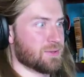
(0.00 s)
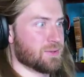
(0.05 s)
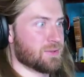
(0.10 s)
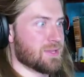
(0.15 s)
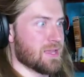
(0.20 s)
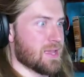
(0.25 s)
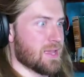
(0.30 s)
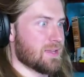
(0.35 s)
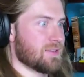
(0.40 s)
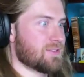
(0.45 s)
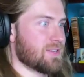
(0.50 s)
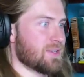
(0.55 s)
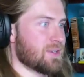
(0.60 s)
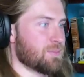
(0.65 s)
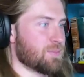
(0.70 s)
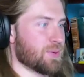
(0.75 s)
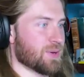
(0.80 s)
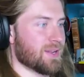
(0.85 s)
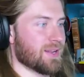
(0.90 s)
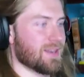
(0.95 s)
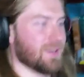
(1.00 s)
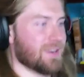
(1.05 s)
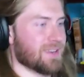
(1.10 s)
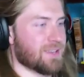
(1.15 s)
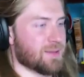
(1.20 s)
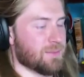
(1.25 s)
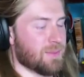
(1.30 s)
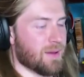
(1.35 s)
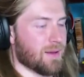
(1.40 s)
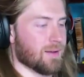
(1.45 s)
He said to put it in an
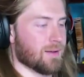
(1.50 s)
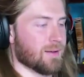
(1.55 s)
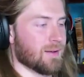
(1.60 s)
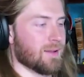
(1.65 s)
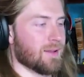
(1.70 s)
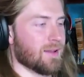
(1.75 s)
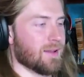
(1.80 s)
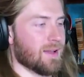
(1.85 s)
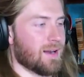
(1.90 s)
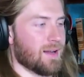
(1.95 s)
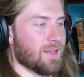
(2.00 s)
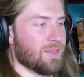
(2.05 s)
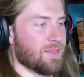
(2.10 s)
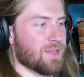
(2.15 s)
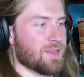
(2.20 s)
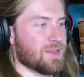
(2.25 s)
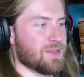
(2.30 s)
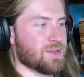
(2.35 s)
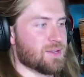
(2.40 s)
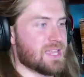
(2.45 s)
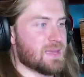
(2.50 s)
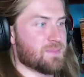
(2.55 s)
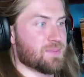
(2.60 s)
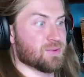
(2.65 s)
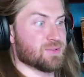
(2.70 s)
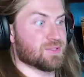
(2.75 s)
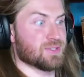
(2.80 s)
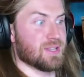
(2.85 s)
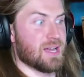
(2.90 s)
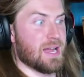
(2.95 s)
incubator. Then you keep your
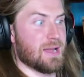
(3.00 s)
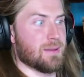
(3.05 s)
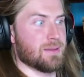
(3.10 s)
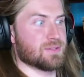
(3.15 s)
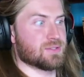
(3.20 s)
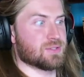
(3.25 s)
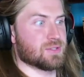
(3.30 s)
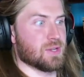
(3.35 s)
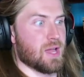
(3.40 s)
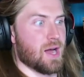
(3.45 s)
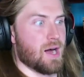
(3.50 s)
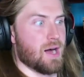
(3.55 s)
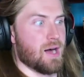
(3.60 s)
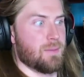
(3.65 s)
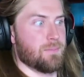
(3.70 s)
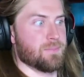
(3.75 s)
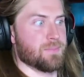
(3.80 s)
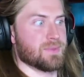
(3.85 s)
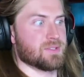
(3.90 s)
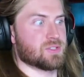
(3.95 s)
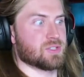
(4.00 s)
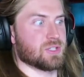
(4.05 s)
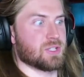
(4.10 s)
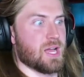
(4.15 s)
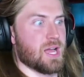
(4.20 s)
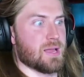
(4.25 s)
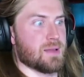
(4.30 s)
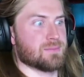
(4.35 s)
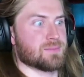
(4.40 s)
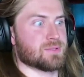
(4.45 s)

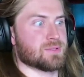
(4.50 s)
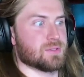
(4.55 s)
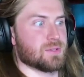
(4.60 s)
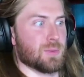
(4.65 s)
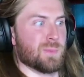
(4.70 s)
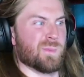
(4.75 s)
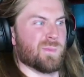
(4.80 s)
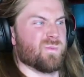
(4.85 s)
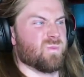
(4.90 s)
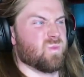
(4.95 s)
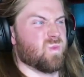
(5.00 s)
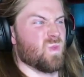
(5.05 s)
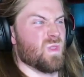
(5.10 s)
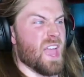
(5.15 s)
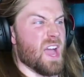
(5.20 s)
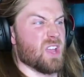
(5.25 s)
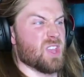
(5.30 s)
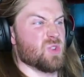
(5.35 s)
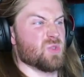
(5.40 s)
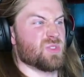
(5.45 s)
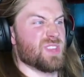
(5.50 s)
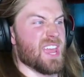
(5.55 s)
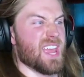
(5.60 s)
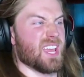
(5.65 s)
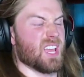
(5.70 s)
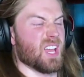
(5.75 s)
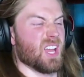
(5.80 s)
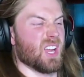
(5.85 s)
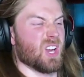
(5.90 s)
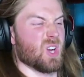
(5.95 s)
slimes... Now you take
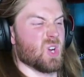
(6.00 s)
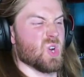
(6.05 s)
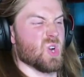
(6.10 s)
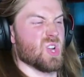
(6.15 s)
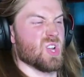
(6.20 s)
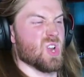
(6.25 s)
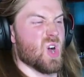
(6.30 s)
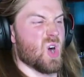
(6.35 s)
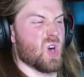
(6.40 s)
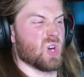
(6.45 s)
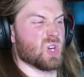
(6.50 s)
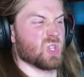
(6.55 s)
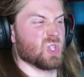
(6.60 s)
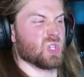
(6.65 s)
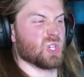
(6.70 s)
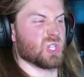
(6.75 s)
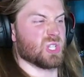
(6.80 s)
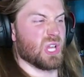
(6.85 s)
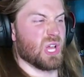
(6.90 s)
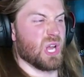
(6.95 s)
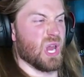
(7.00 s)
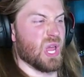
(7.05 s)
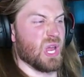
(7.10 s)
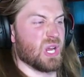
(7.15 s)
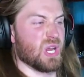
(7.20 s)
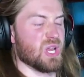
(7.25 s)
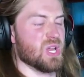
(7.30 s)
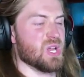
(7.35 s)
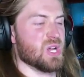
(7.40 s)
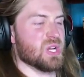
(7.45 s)
a good hard look at that
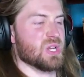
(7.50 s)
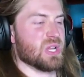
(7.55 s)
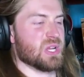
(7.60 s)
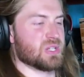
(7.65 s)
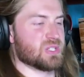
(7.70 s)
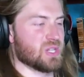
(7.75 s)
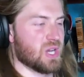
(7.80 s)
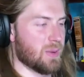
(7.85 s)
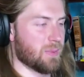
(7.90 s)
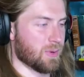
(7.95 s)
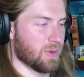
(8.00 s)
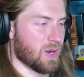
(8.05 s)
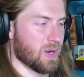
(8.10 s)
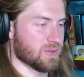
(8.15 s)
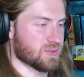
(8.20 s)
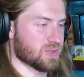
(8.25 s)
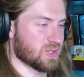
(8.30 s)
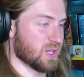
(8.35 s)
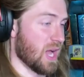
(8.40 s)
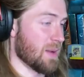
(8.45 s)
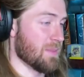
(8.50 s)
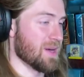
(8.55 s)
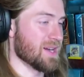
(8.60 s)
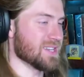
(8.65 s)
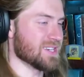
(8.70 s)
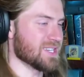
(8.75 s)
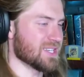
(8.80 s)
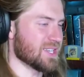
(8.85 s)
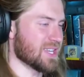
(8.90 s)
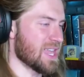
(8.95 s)
egg. Next time you're out slime
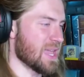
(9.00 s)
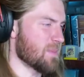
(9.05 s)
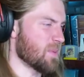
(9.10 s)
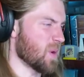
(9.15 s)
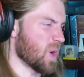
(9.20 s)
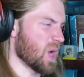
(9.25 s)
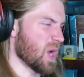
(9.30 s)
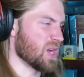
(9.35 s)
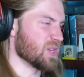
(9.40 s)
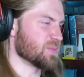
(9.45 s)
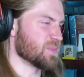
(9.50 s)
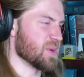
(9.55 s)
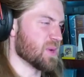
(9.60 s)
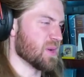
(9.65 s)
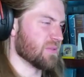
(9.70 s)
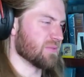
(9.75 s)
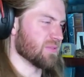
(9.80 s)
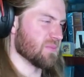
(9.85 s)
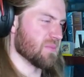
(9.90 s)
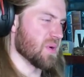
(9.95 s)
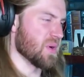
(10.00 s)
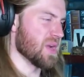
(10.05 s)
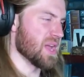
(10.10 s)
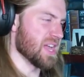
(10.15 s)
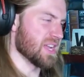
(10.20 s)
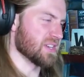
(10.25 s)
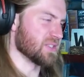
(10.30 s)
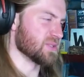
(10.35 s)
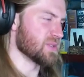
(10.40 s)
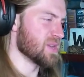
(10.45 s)
hunting, keep your eyes peeled for more
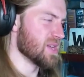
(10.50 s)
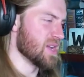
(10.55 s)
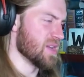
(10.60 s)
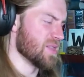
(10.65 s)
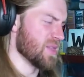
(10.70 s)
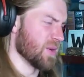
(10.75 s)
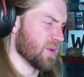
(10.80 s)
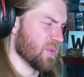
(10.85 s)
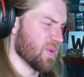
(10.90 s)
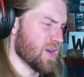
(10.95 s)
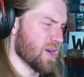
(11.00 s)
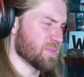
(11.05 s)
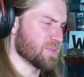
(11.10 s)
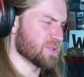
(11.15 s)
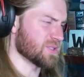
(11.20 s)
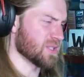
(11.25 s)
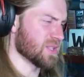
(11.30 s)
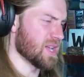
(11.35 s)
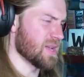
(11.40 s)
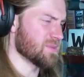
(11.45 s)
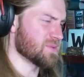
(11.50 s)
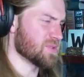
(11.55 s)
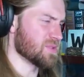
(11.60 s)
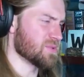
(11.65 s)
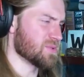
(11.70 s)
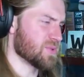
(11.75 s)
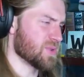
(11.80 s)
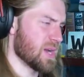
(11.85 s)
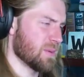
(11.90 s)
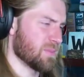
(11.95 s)
eggs. They're rare, but slimes do
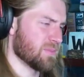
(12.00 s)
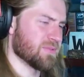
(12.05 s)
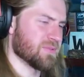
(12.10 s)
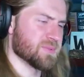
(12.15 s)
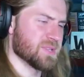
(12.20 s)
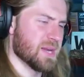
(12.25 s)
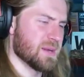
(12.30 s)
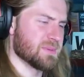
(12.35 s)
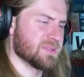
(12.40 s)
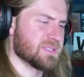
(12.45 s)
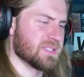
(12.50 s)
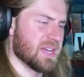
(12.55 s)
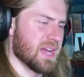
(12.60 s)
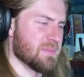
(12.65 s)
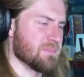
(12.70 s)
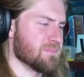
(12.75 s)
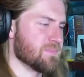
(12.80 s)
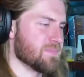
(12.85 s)
drop them from time to time.